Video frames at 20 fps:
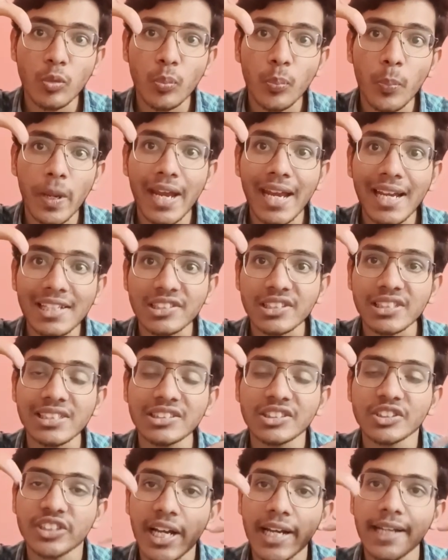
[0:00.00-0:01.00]
pairs
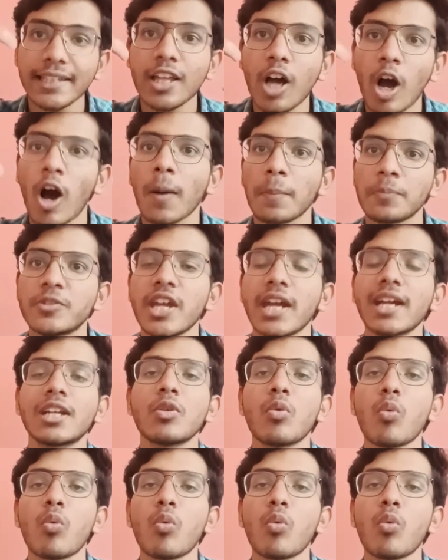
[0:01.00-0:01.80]
inside the object,